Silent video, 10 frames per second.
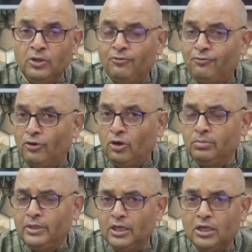
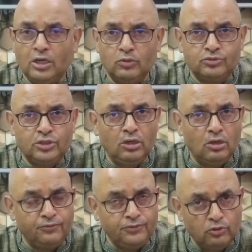formed a
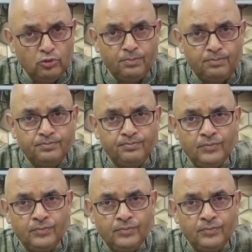Council of Europe.